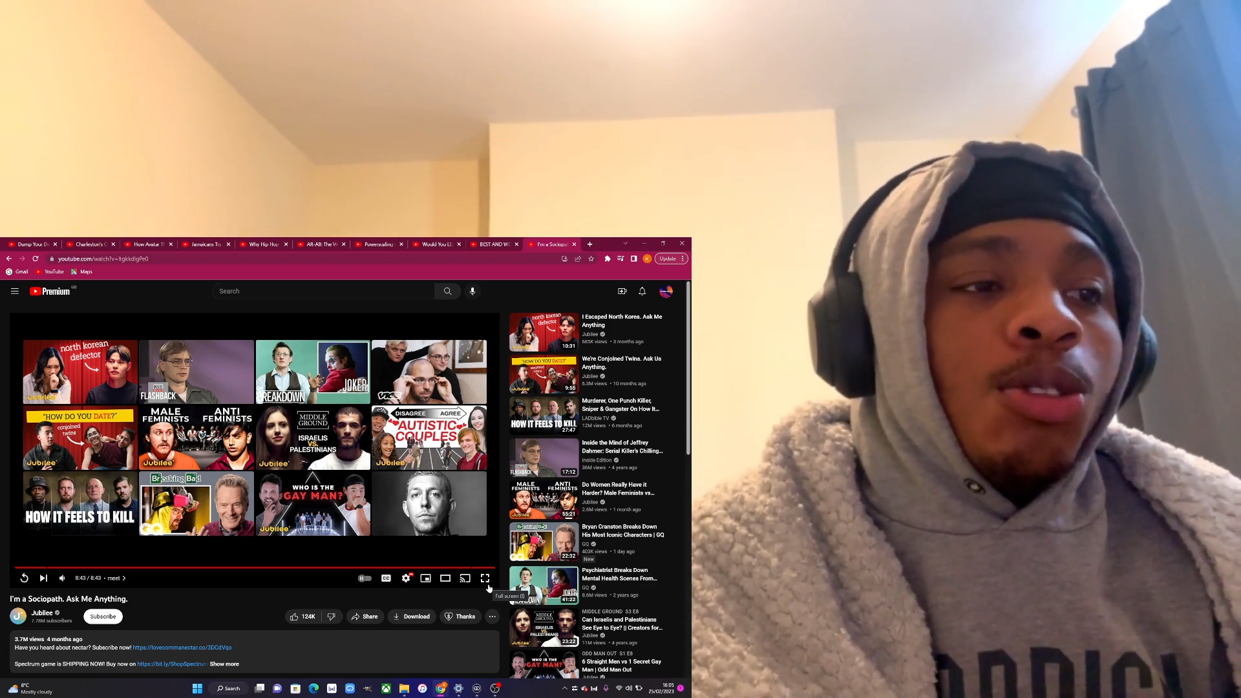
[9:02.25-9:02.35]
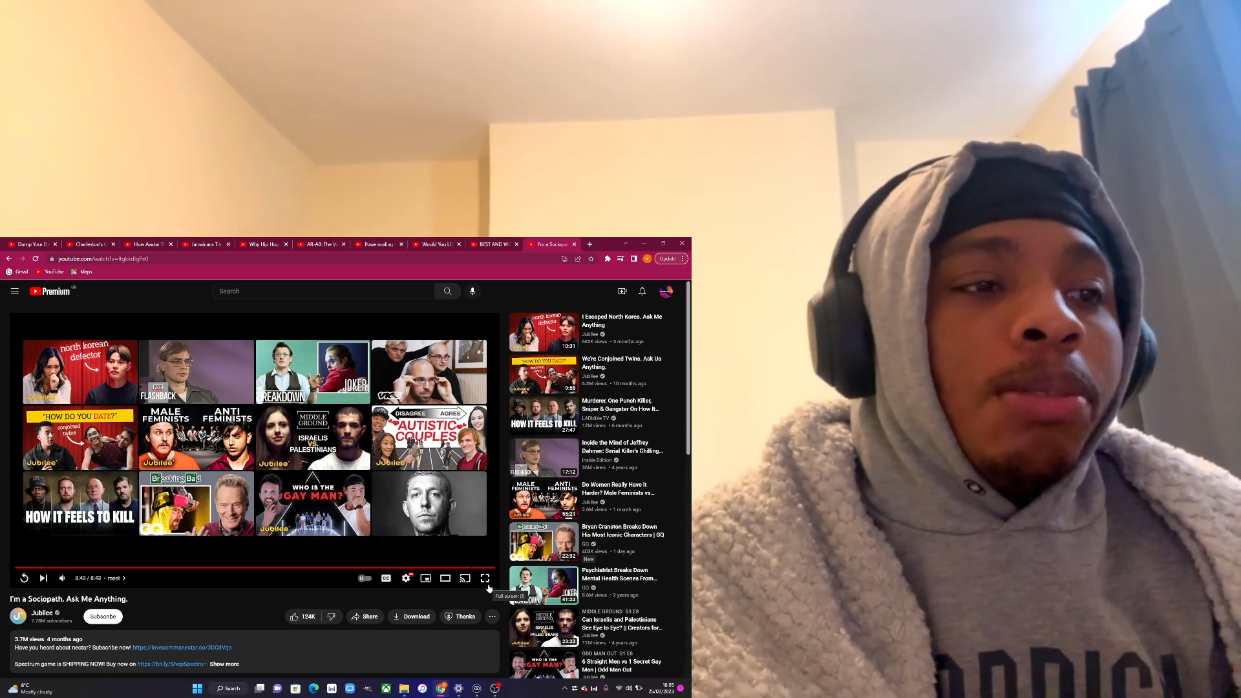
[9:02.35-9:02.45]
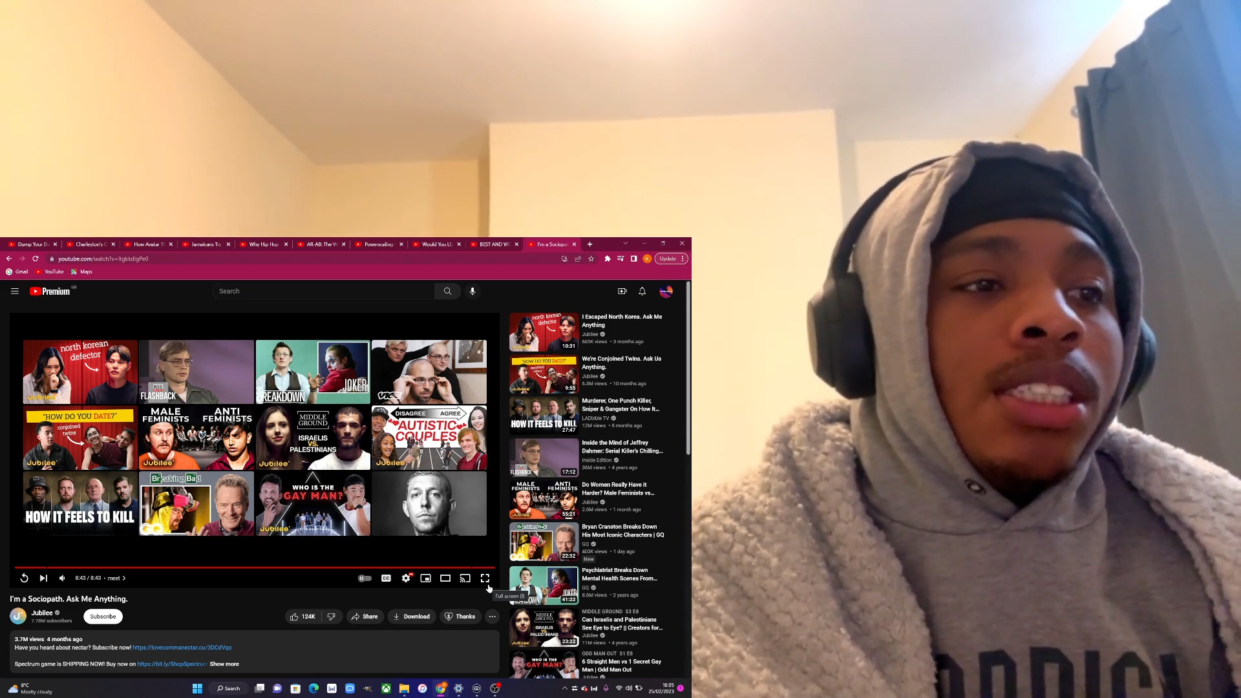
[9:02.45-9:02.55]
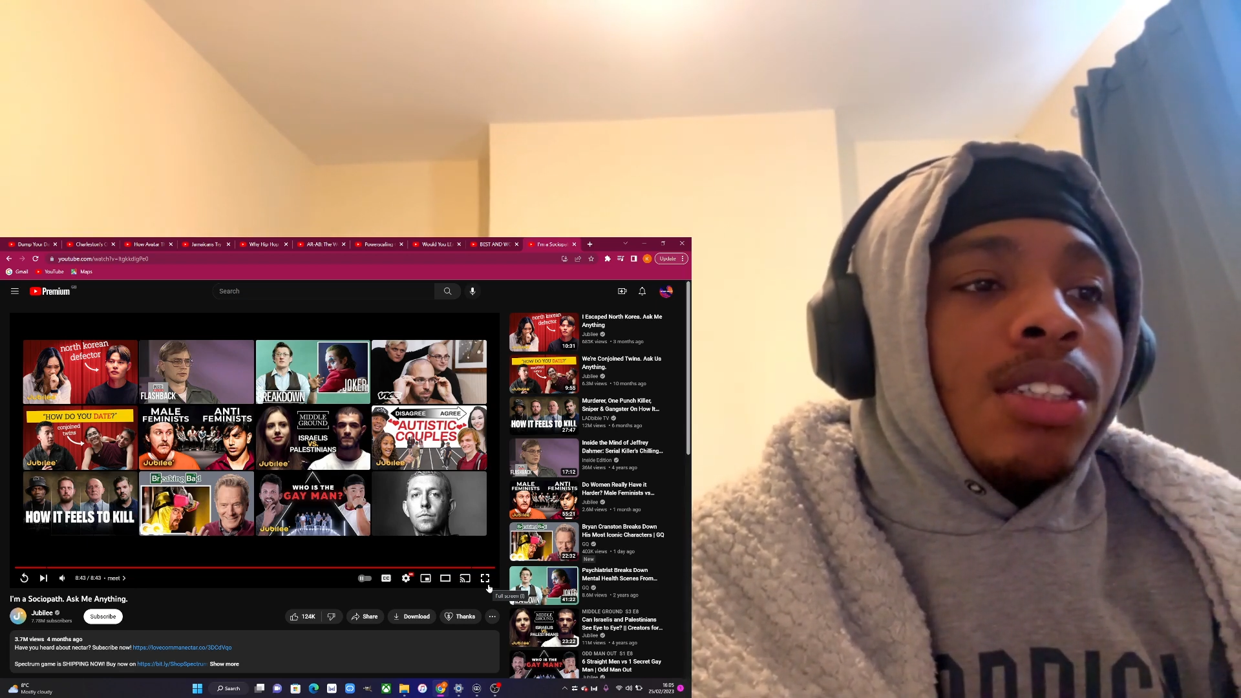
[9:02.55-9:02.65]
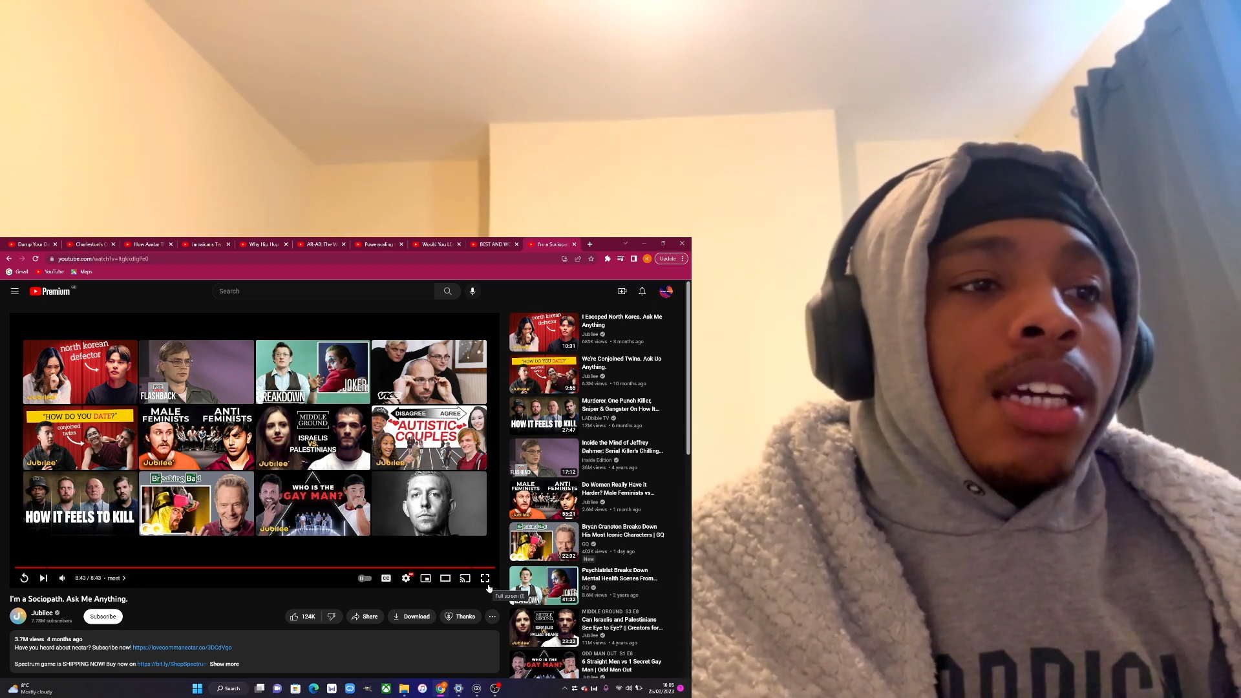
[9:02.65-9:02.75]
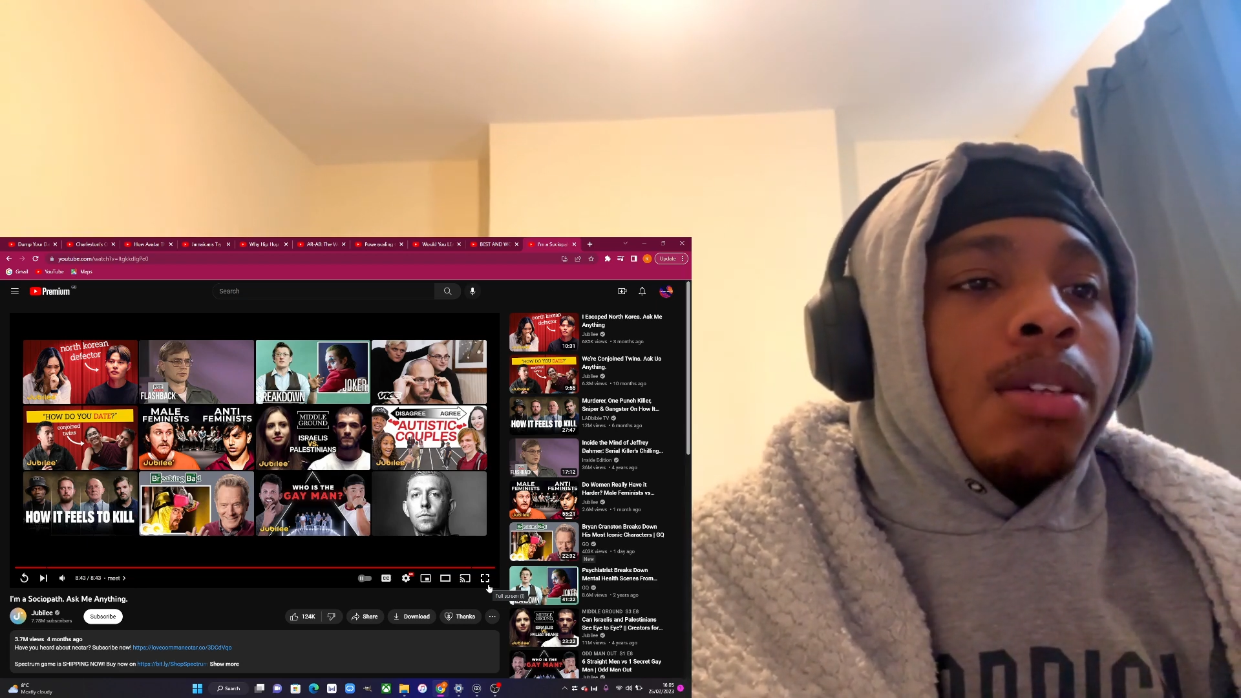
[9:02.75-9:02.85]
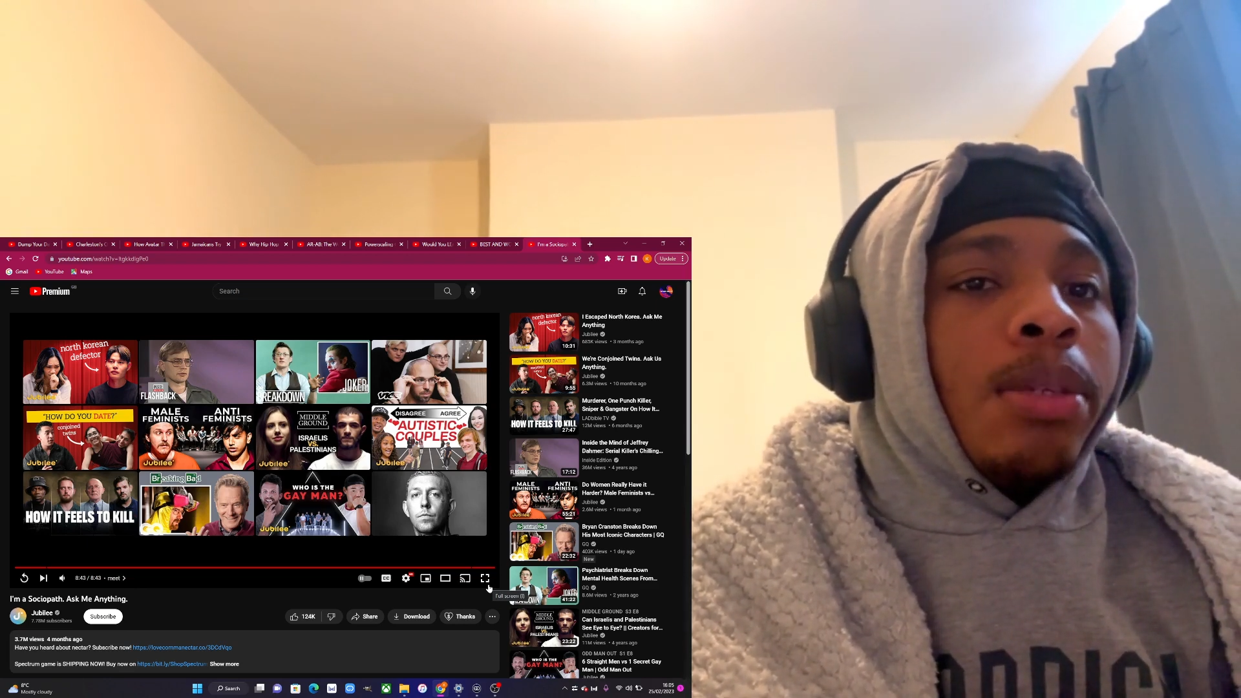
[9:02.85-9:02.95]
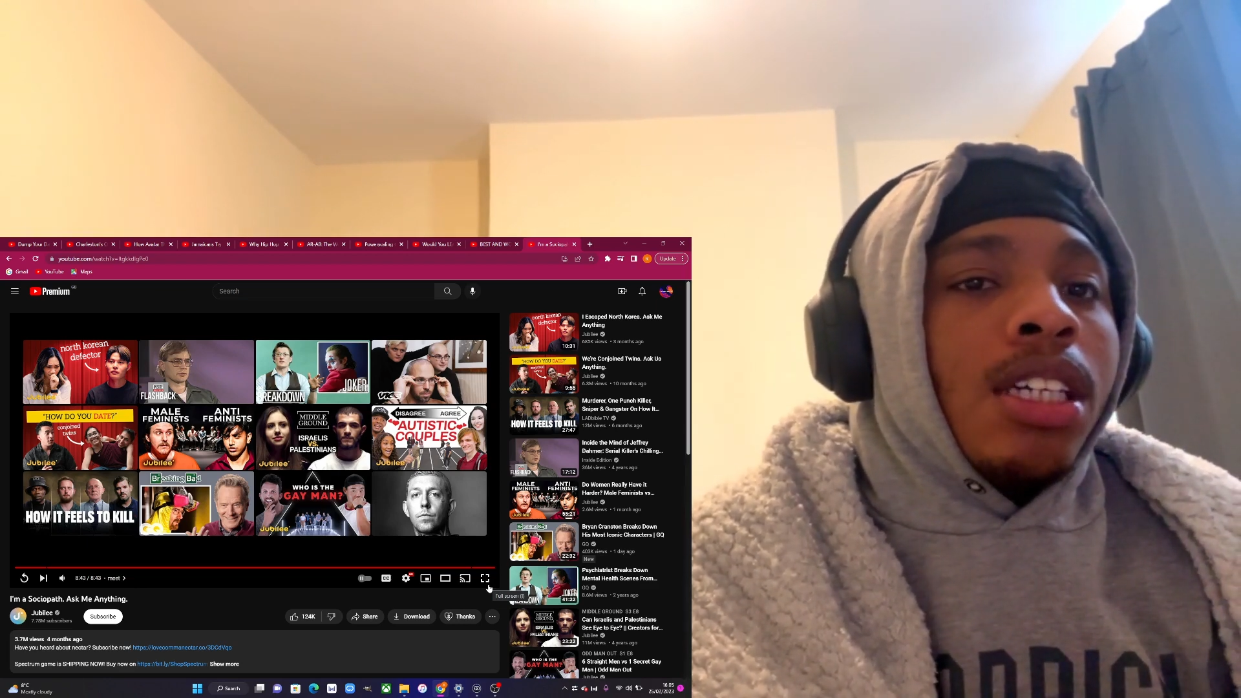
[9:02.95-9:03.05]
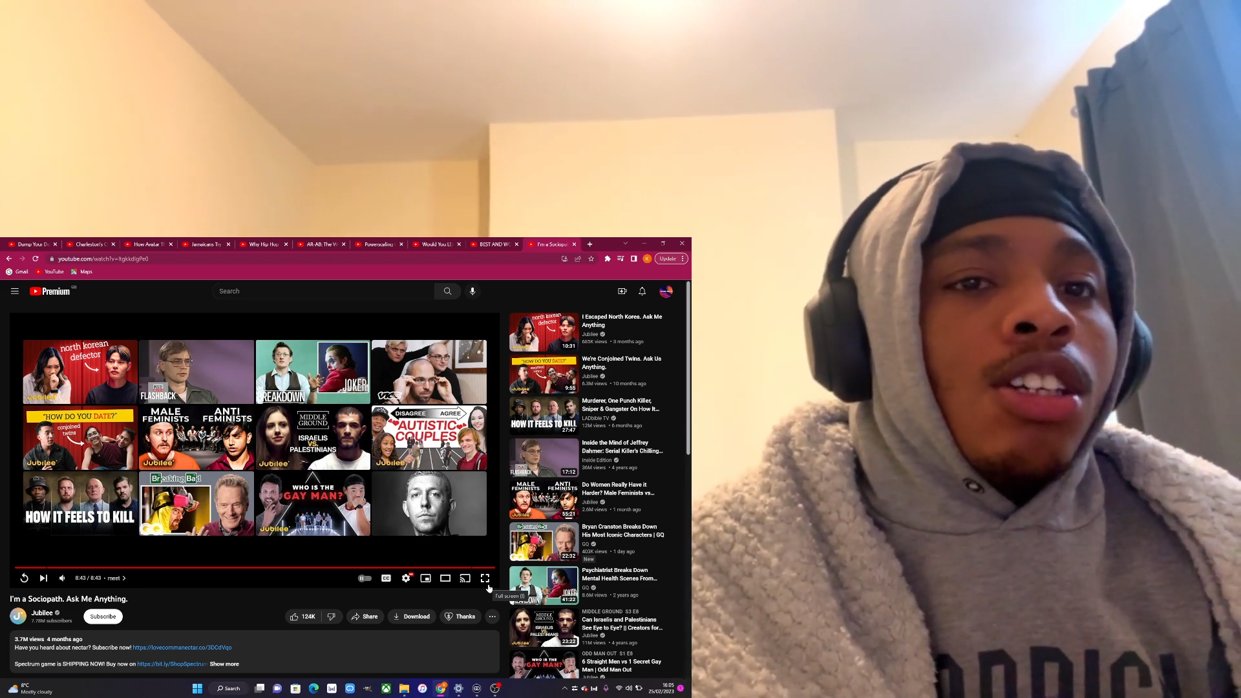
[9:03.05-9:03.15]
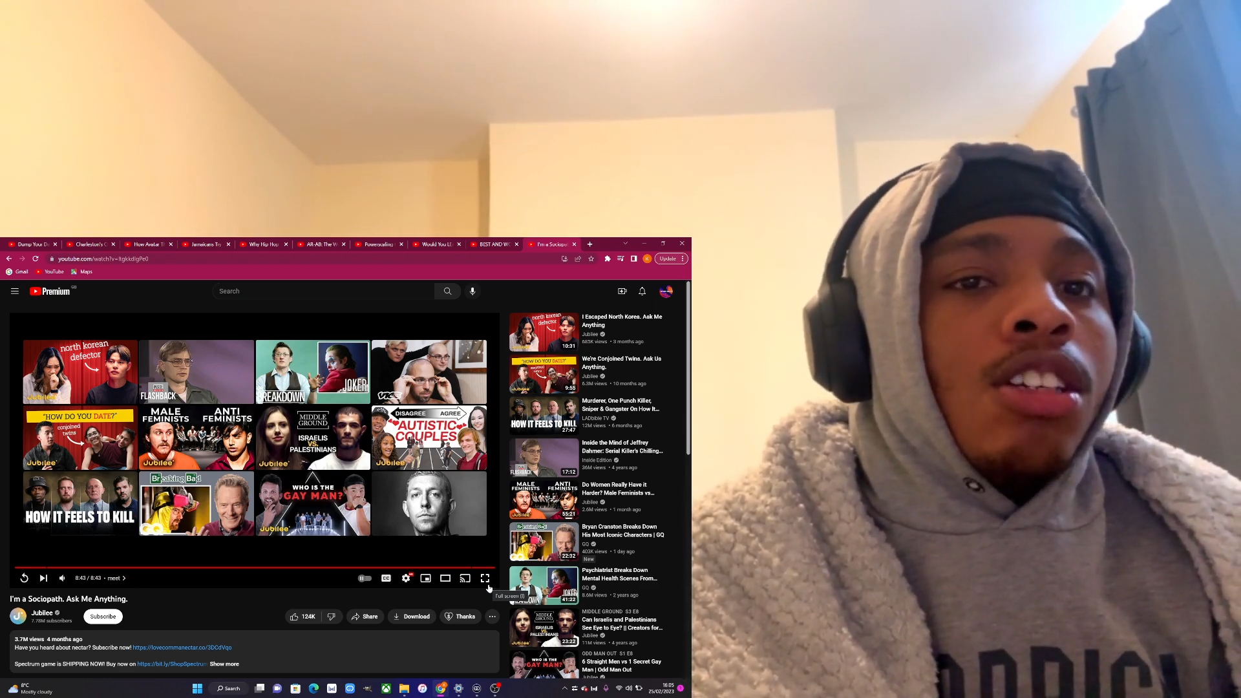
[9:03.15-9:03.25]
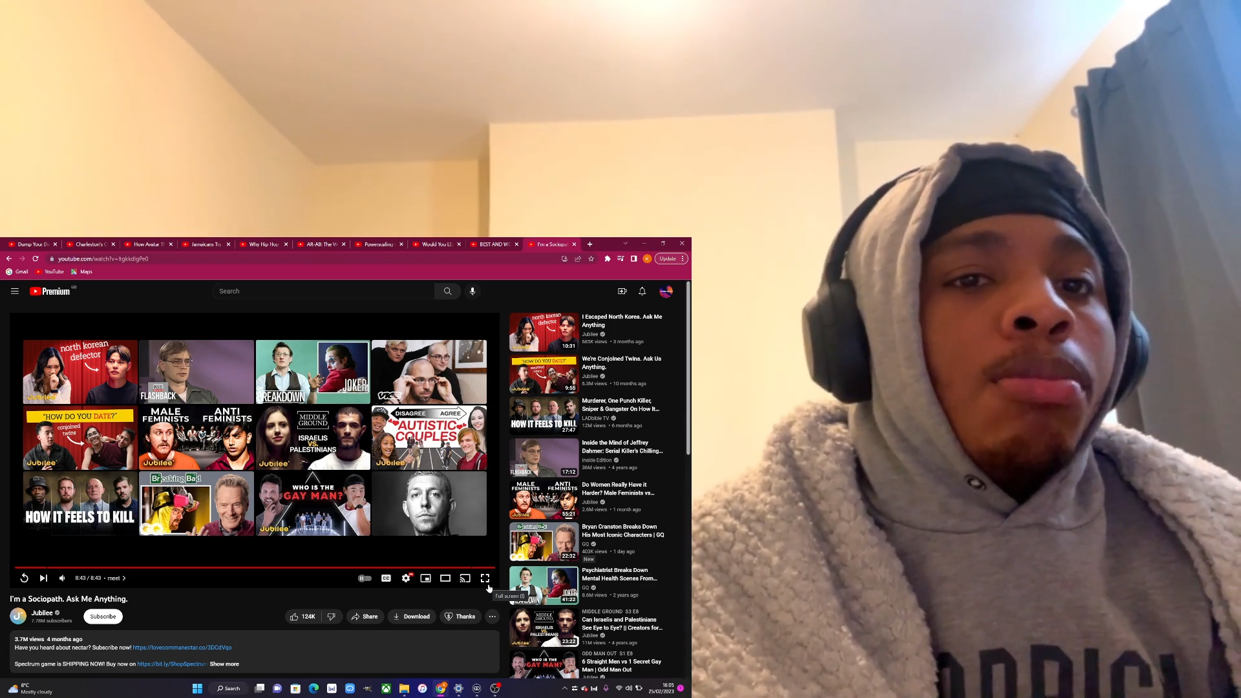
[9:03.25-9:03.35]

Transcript: be trying to be a good